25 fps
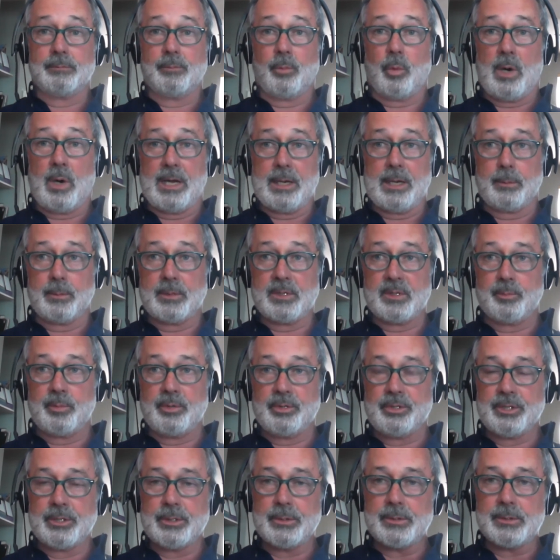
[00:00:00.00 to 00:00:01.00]
why it was
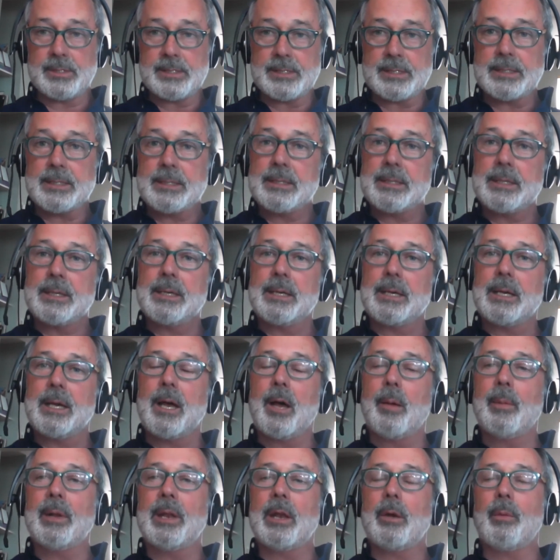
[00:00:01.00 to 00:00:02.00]
produced,
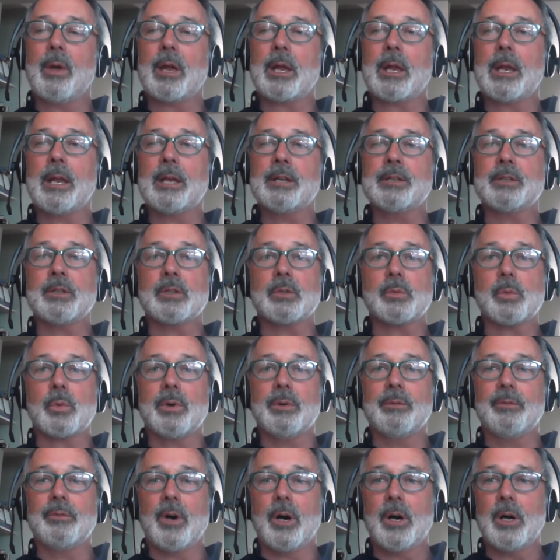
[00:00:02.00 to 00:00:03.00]
how many regulators were
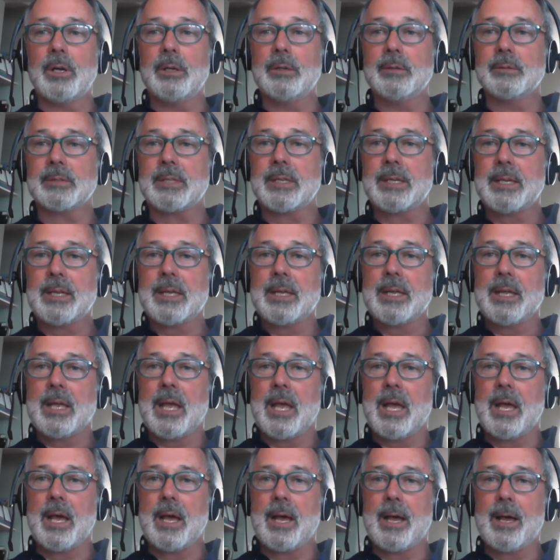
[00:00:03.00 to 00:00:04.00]
involved,
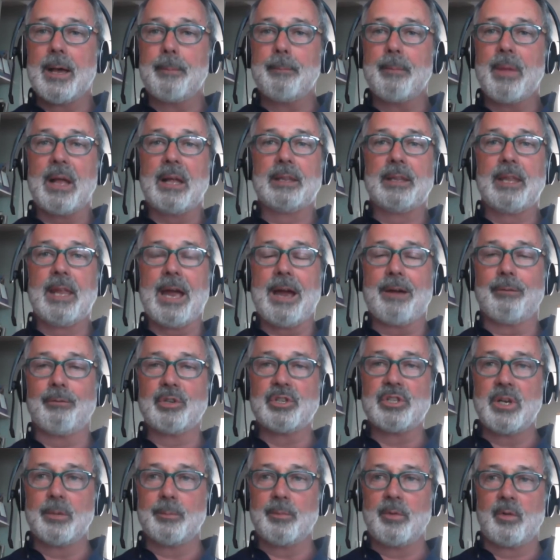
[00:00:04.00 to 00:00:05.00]
and the
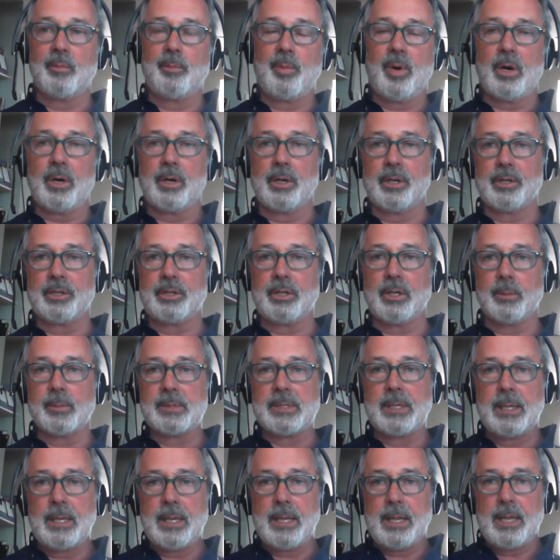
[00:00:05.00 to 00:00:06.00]
average number of
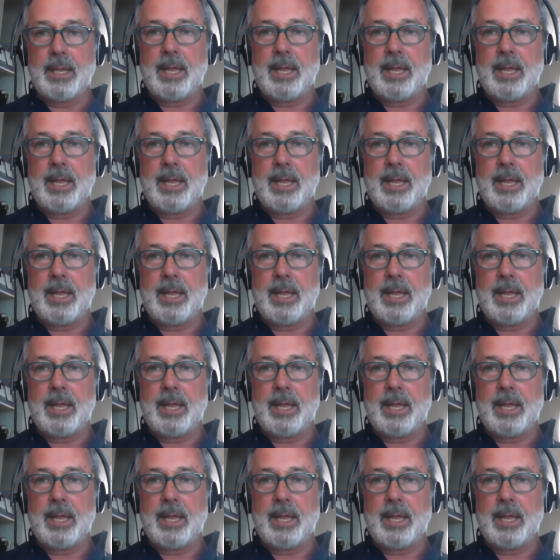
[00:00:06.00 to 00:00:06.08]
partnerships.